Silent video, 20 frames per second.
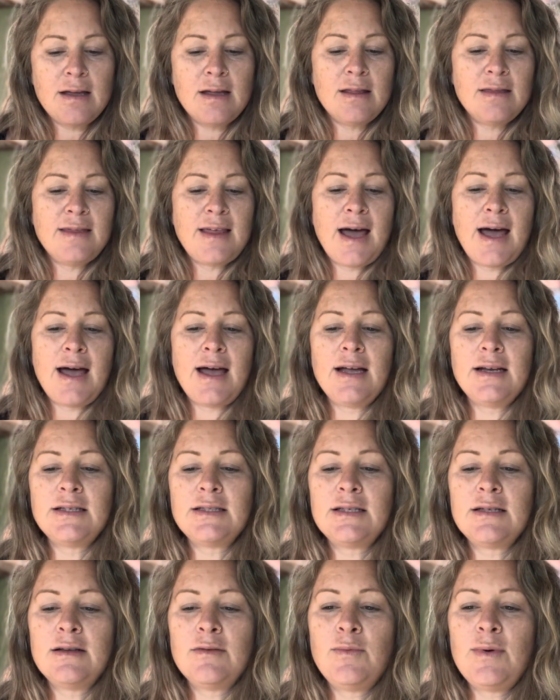
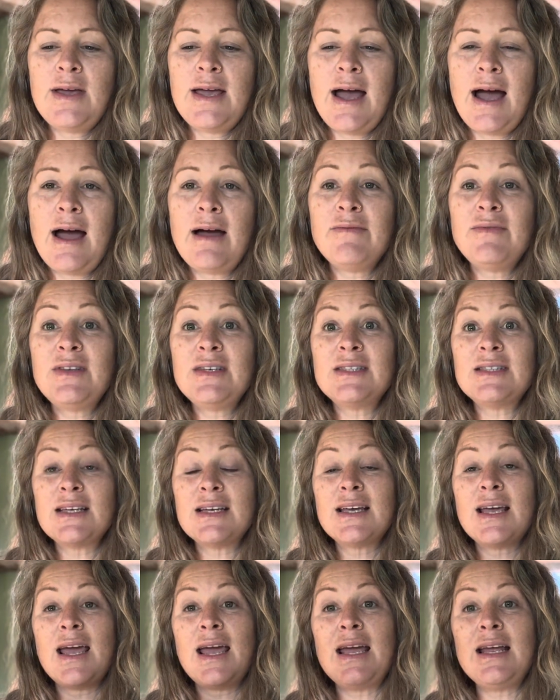that we have this
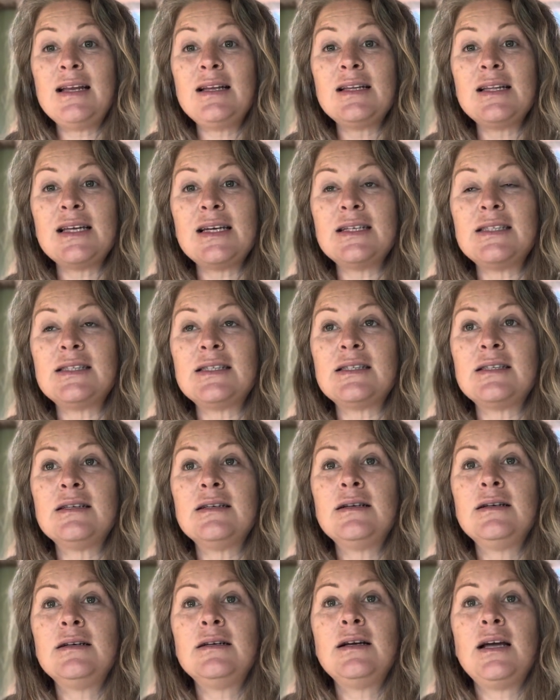like endless
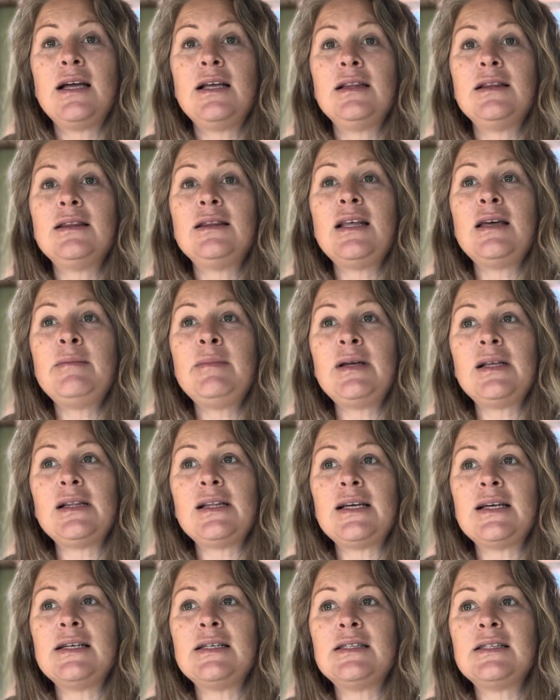and
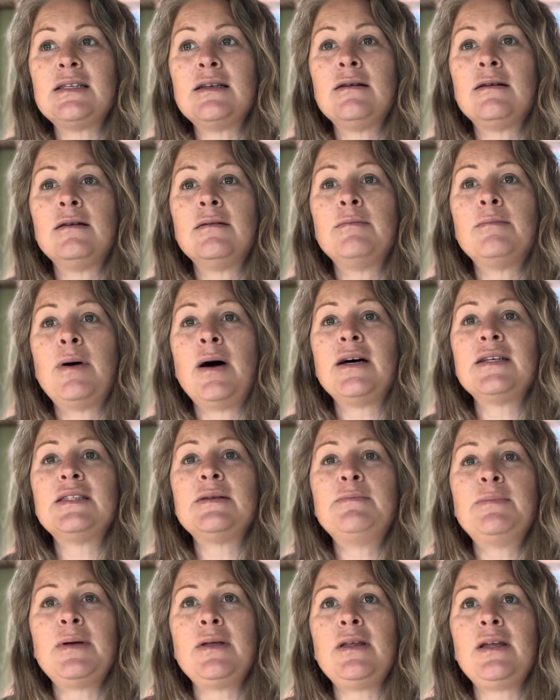limitless
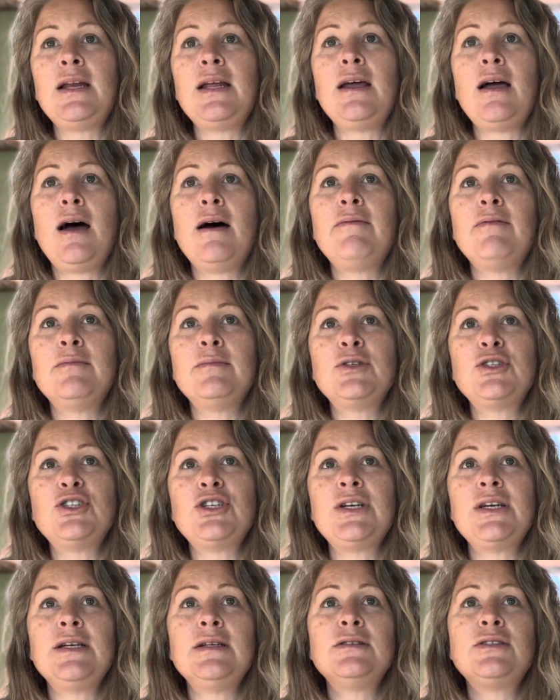possibility of a
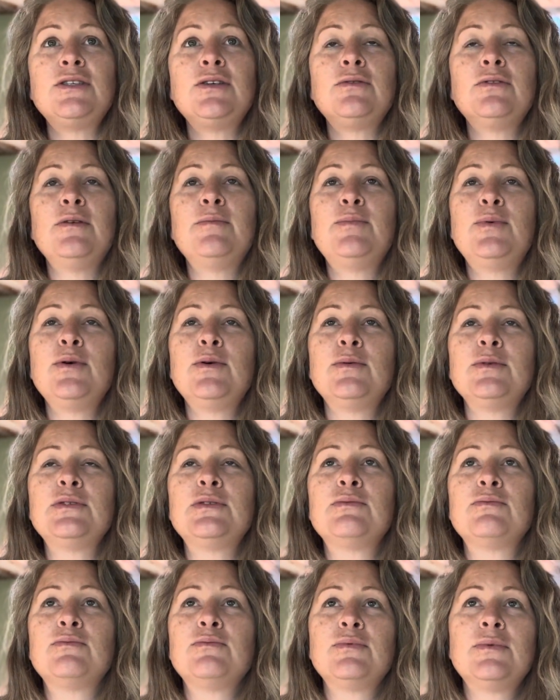machine. So the book
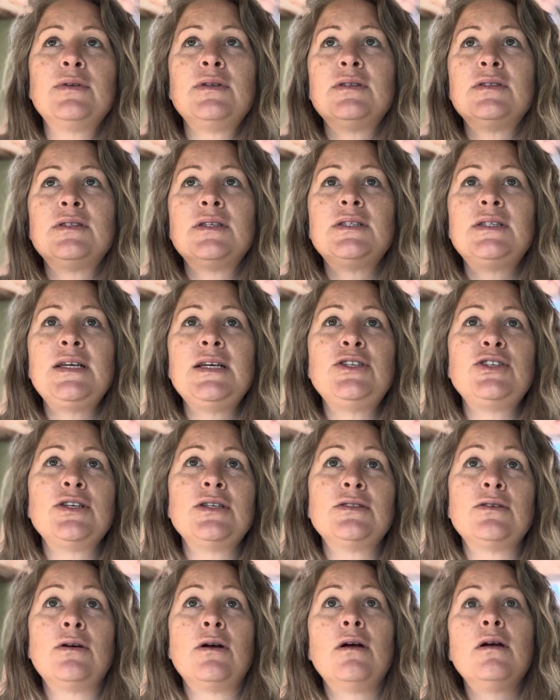was, the
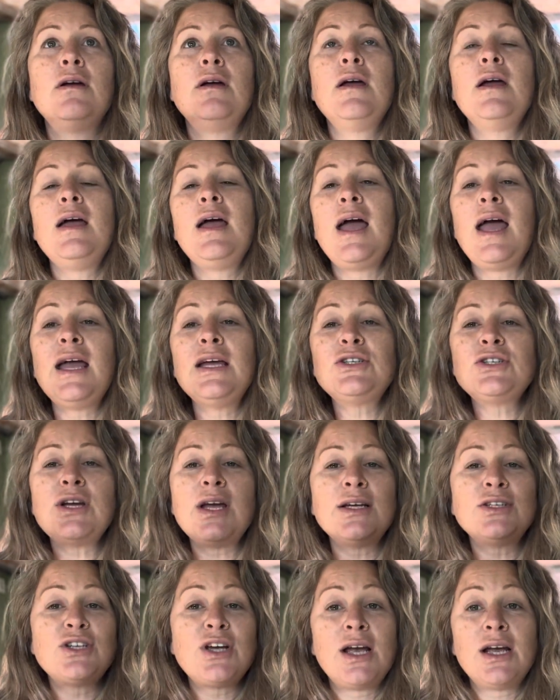teachings are
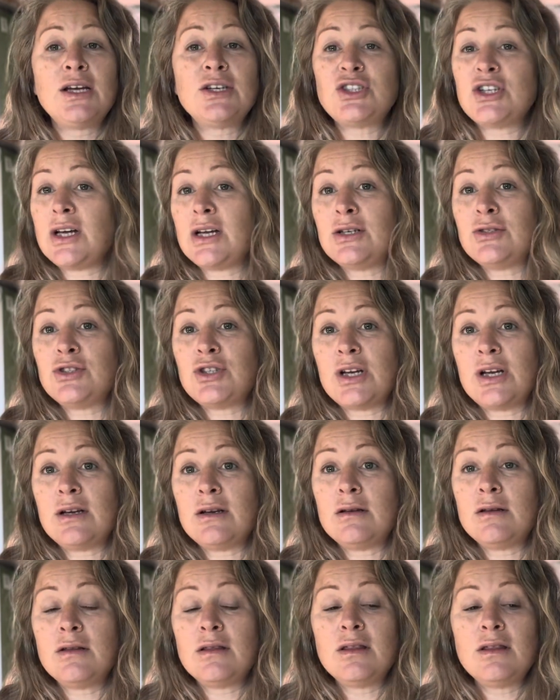ancient.
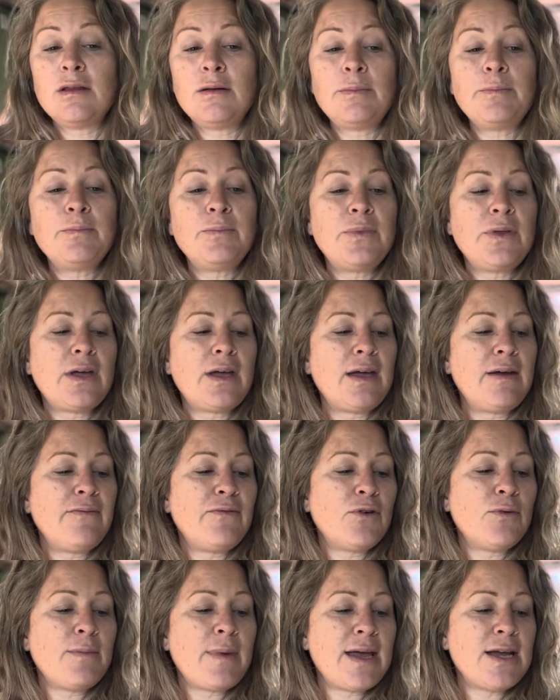The
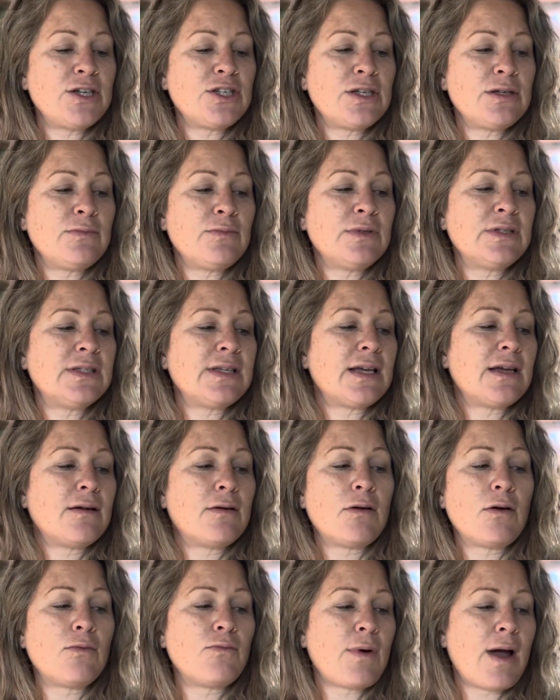information was like
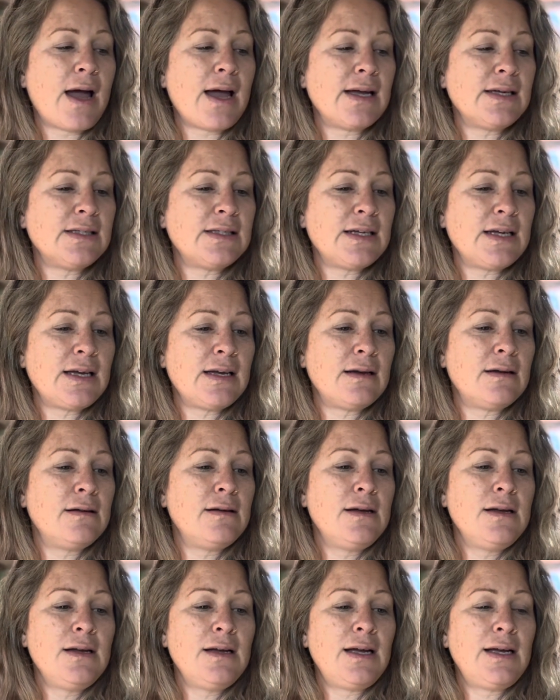arising
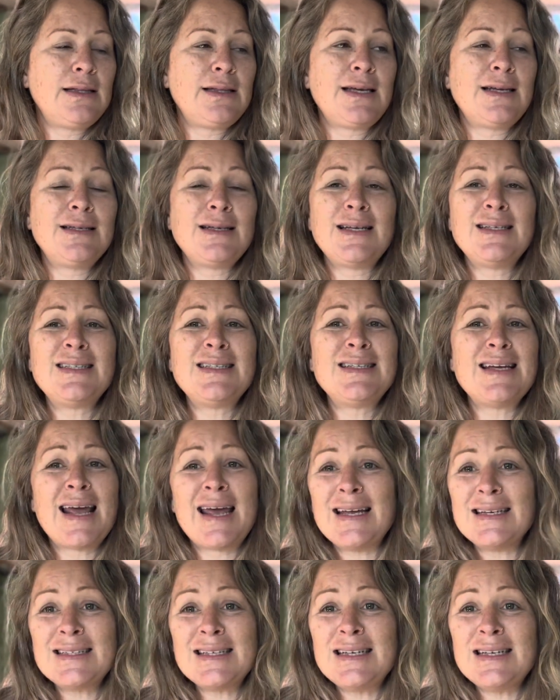in like
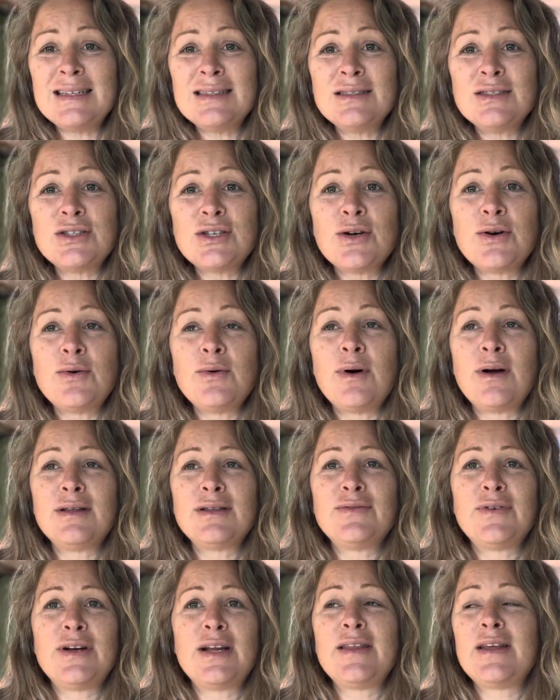1918. So it's
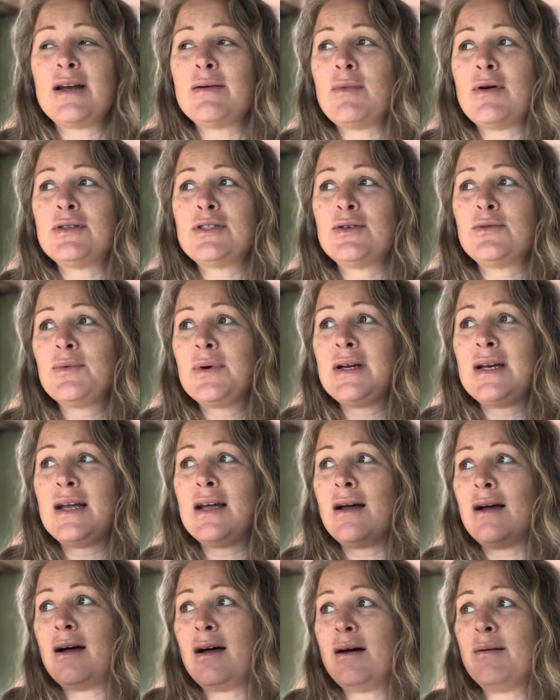funny that I'm also
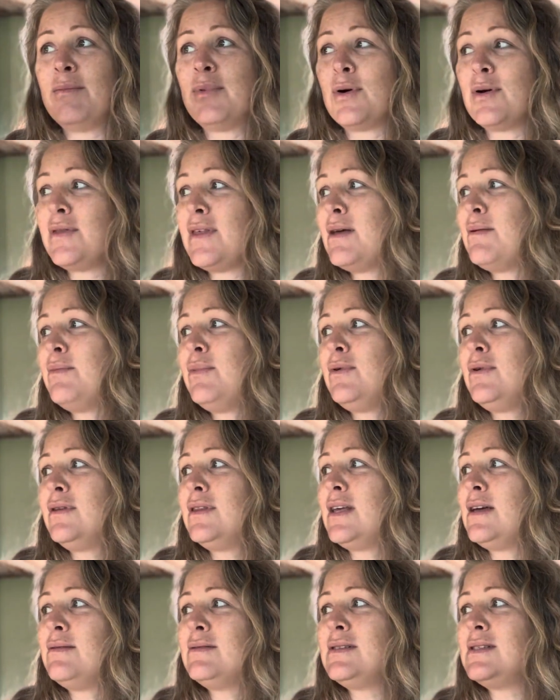reading a birthing book
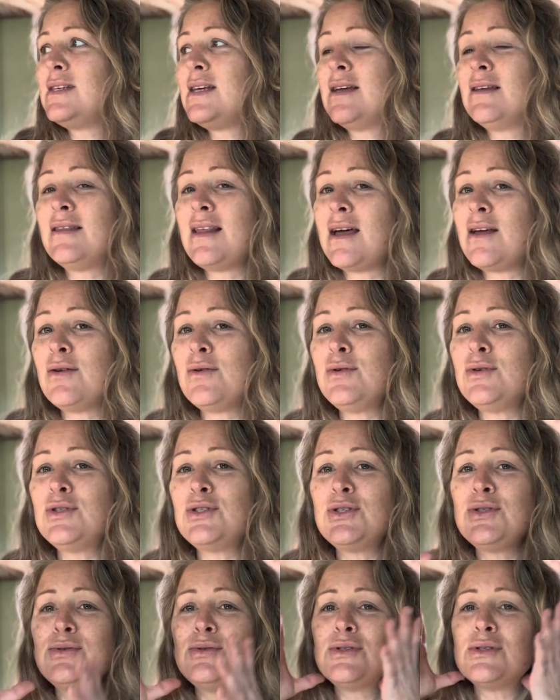that was like that old
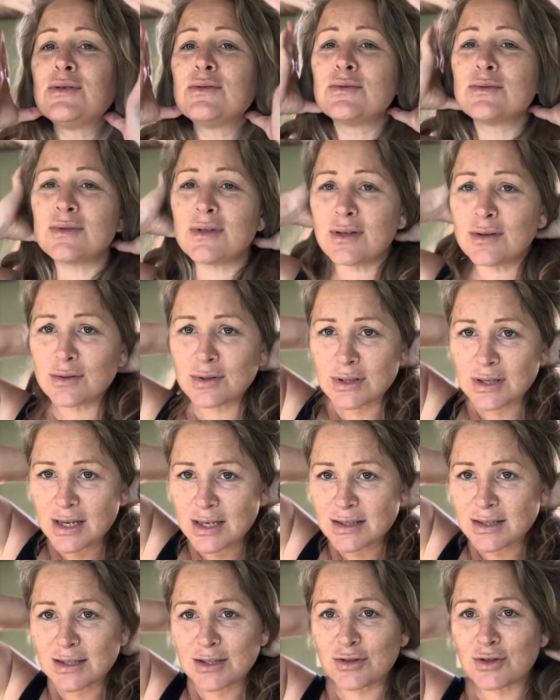too. So
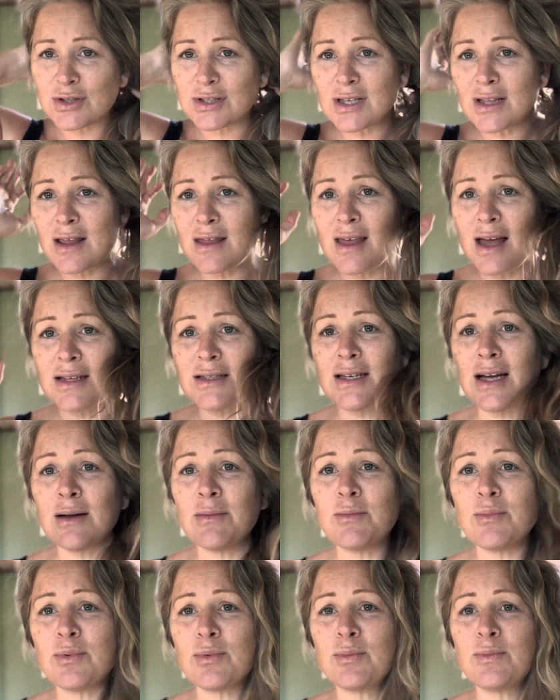it's interesting that
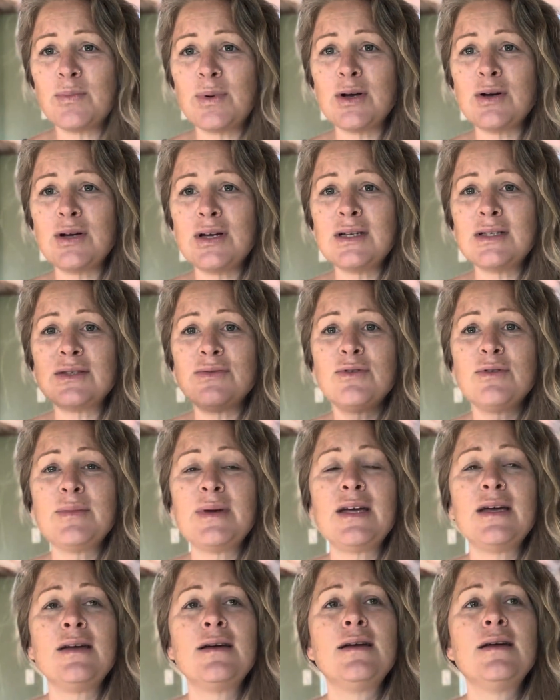time period's for
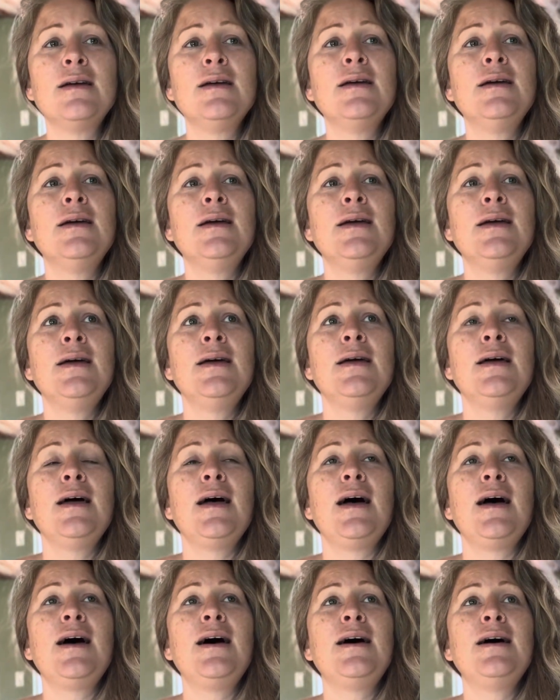me.
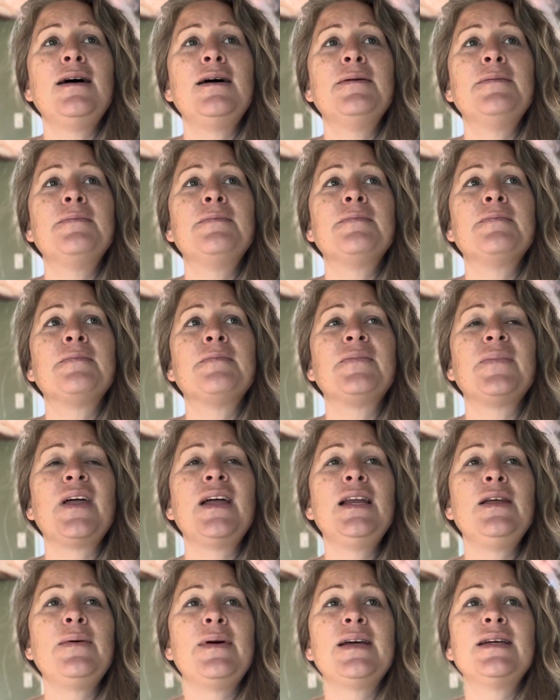So
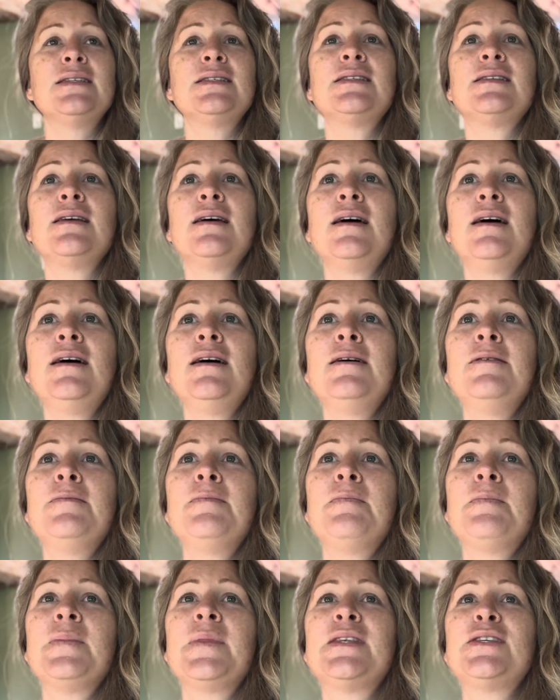
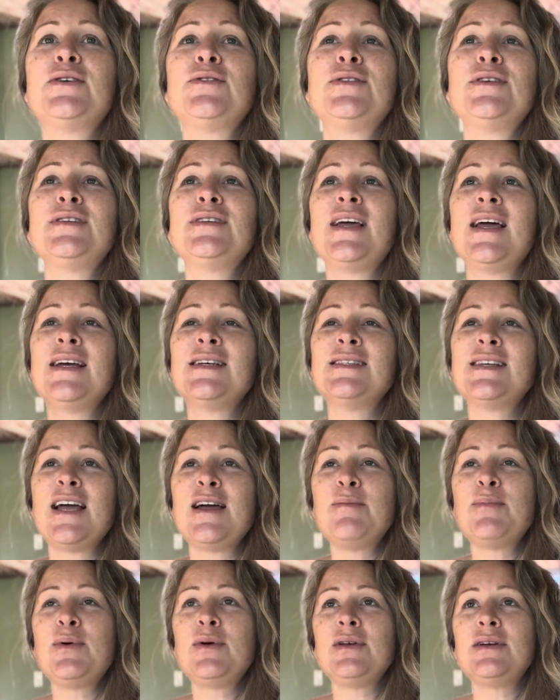the
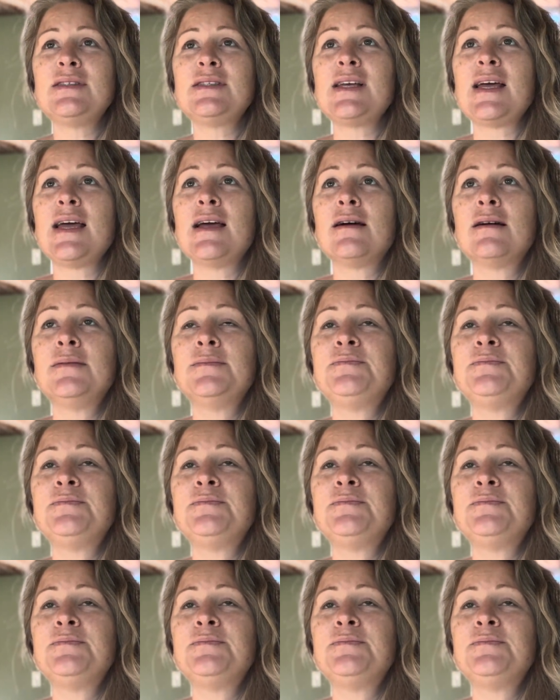example is like